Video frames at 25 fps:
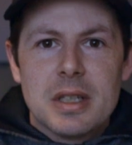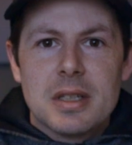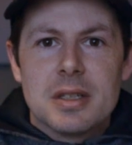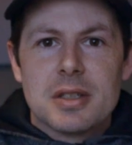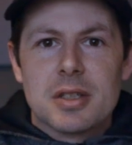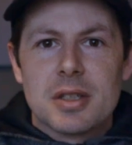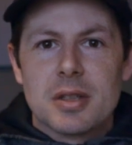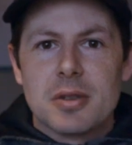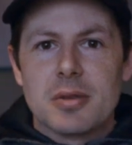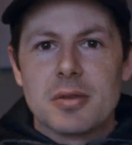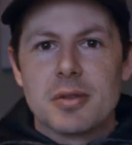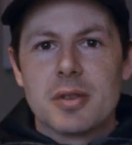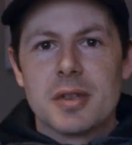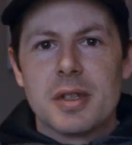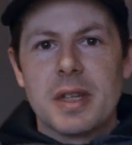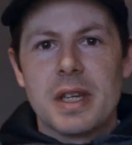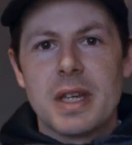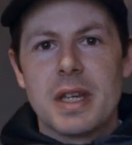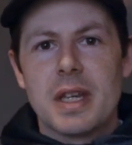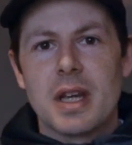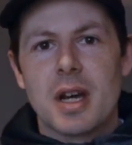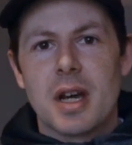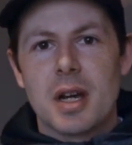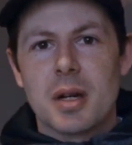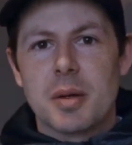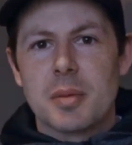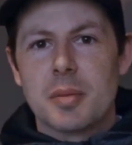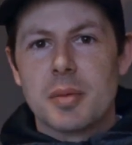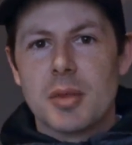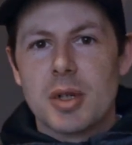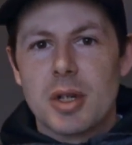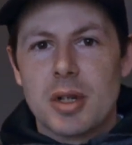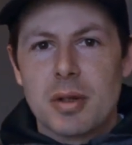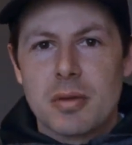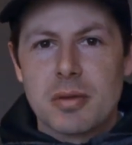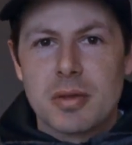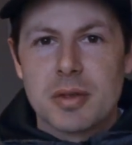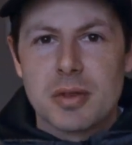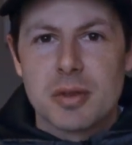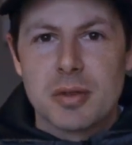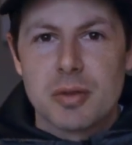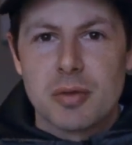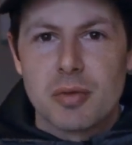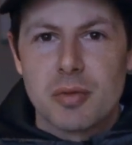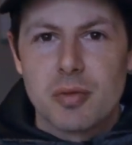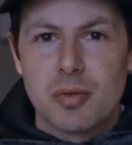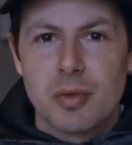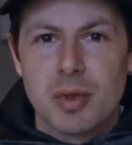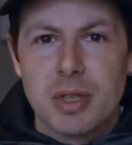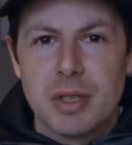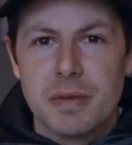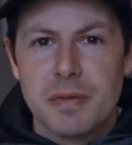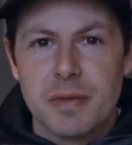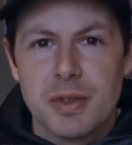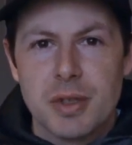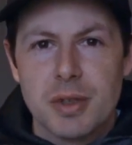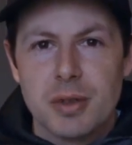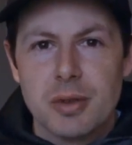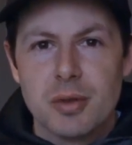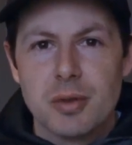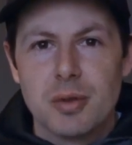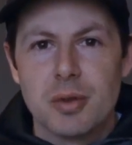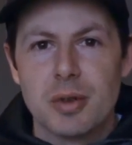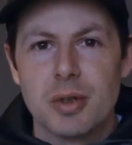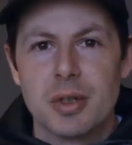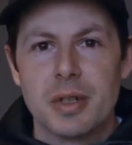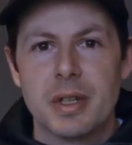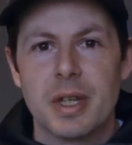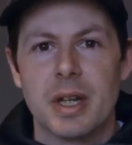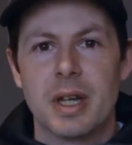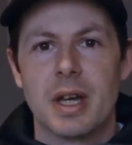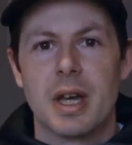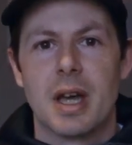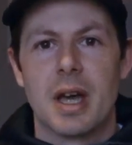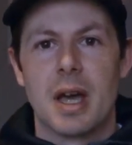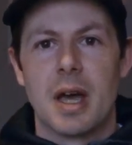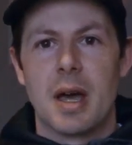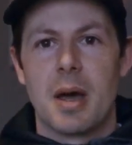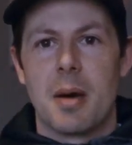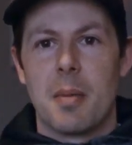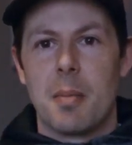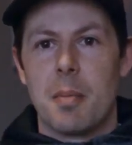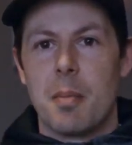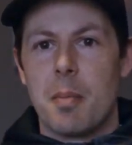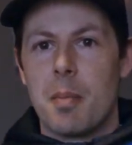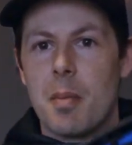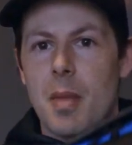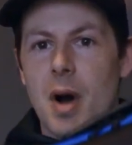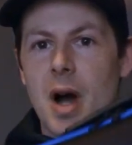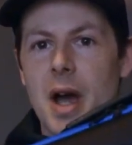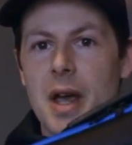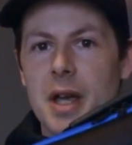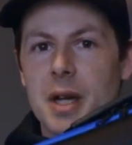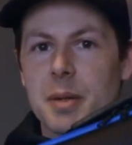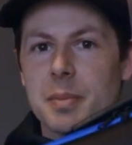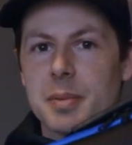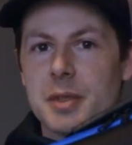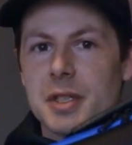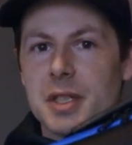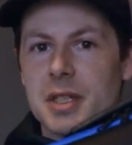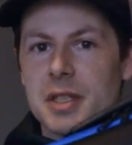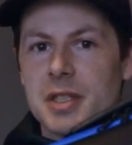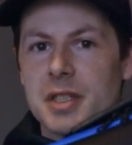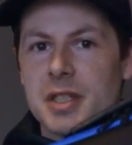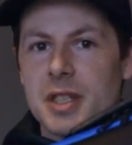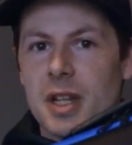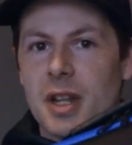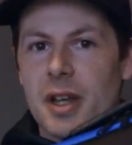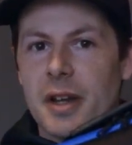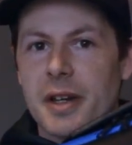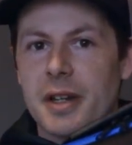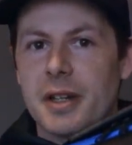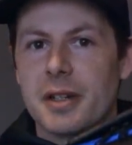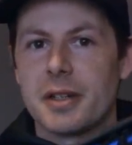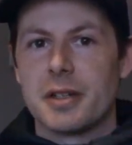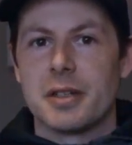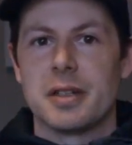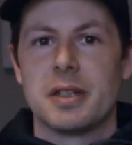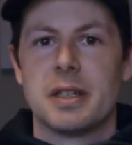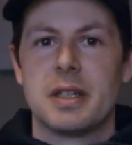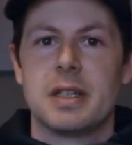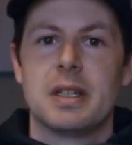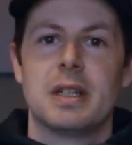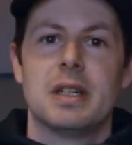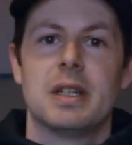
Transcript: So today I'm going to review the MIOPS slider.